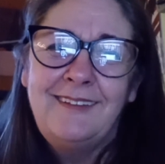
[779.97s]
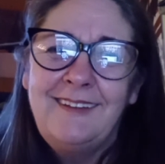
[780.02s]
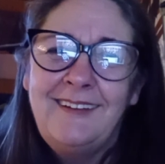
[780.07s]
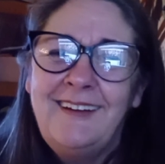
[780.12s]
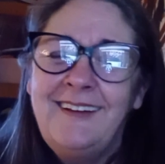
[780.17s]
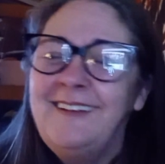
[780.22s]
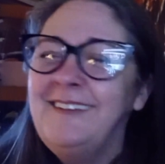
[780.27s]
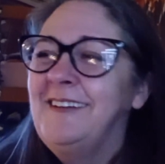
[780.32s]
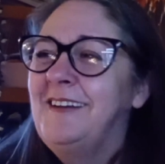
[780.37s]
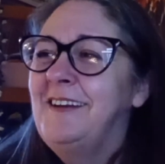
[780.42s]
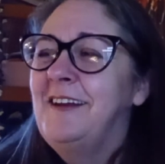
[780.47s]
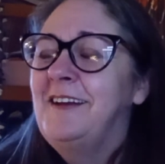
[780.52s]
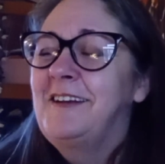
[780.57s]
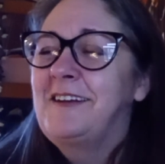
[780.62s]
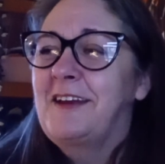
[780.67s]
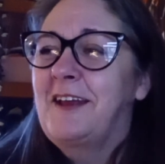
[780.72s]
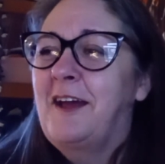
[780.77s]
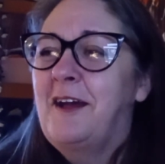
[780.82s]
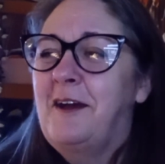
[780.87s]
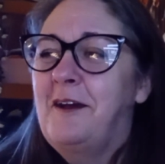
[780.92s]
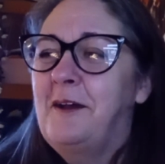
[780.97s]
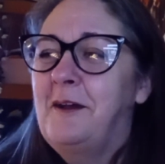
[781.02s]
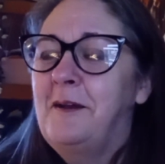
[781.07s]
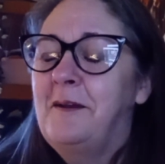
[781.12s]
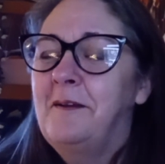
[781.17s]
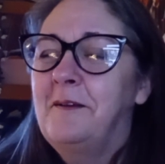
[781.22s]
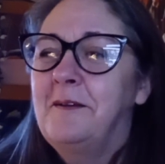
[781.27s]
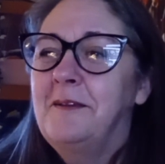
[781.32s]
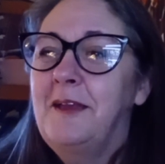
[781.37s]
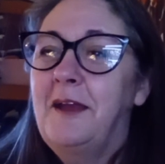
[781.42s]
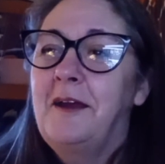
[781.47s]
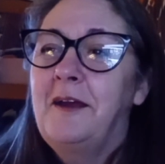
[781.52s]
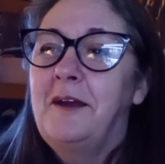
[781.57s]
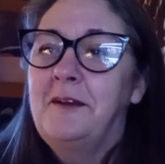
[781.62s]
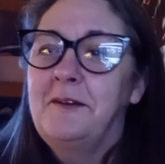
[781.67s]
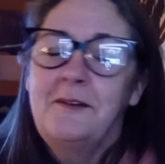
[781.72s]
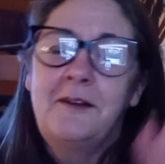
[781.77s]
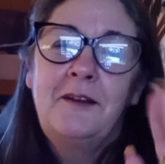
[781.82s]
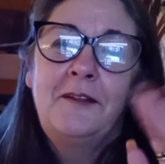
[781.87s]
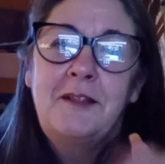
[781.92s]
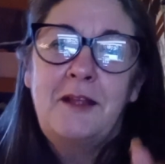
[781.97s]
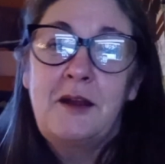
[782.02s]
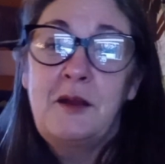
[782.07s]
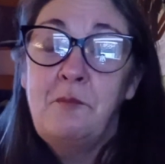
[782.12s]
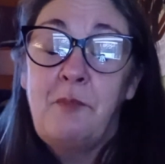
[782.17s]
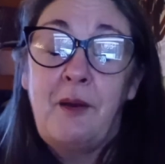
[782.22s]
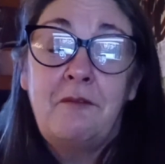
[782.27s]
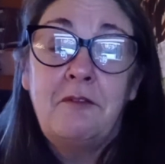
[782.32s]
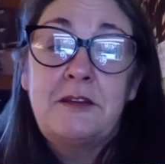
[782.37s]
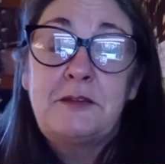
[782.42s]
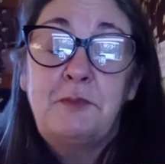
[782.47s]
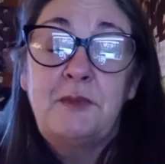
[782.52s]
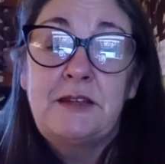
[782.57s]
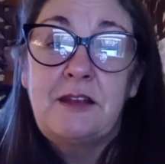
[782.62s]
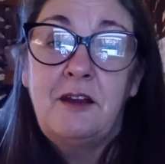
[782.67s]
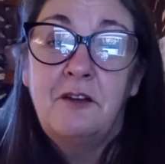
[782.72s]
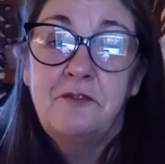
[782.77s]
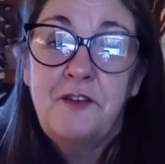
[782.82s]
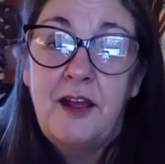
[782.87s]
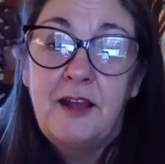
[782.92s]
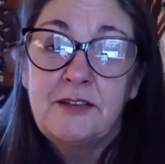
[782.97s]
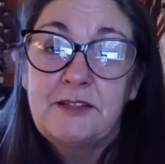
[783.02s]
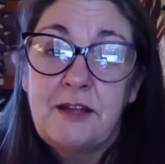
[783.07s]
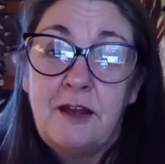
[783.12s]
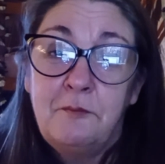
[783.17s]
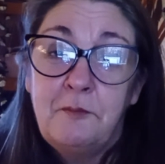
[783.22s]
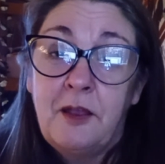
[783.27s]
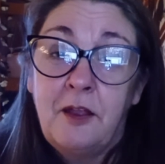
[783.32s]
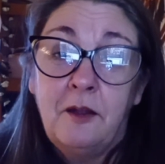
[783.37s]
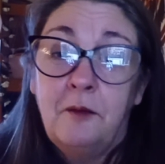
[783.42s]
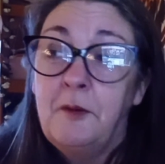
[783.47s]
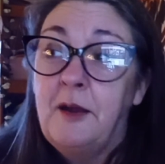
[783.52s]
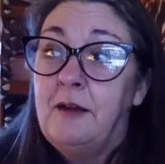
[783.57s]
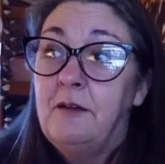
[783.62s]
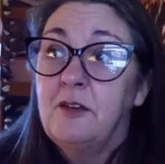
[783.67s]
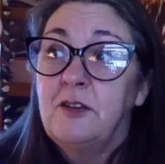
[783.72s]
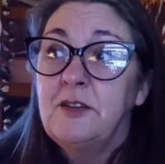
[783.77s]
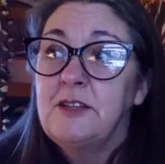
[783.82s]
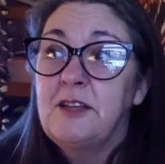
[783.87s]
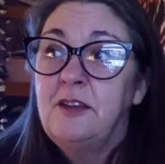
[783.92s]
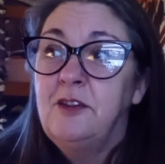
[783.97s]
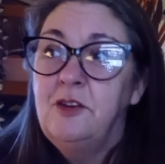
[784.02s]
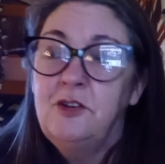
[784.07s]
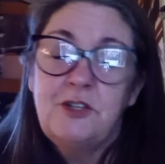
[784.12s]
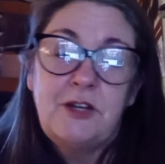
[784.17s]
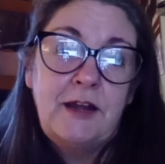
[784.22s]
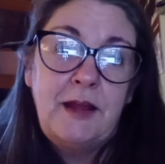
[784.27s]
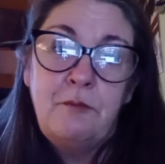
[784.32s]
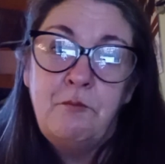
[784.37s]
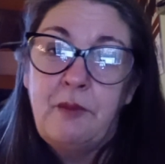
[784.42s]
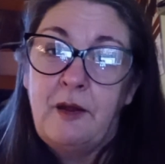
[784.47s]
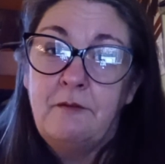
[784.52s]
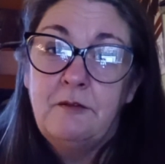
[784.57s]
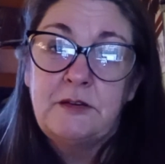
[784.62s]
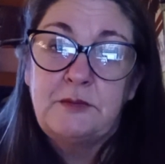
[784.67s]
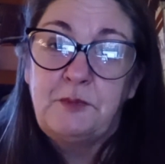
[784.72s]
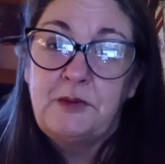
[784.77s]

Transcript: And and then embarrass myself next time I go out, because I usually embarrass